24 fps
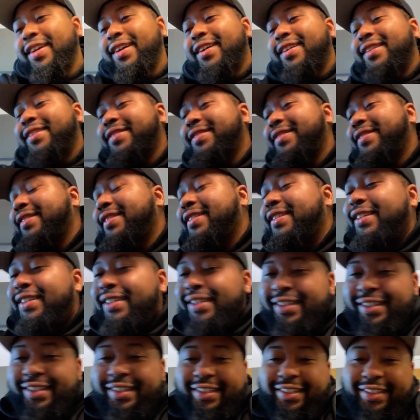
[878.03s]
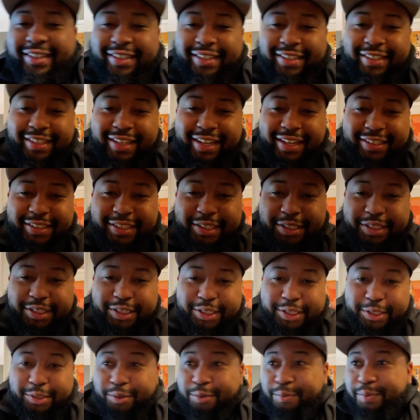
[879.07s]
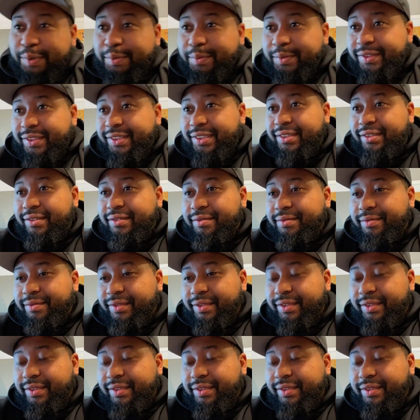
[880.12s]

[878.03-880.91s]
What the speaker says: Yeah. Nah, she cool peoples.